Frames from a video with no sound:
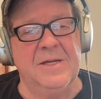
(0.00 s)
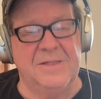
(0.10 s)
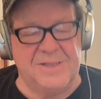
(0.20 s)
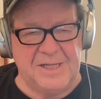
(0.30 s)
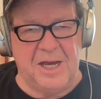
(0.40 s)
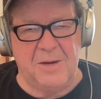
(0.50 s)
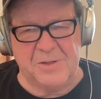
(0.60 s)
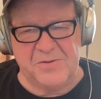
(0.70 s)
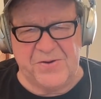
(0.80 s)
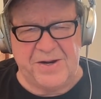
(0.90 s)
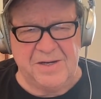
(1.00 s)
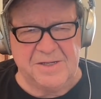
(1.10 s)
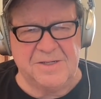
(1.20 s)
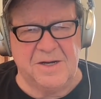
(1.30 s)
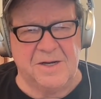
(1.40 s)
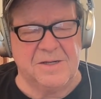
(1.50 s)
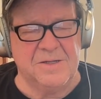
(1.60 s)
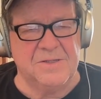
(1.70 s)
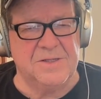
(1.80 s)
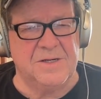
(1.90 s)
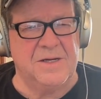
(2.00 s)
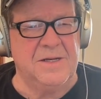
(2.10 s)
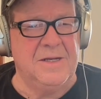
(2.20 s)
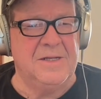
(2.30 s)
see how much violent talk goes on,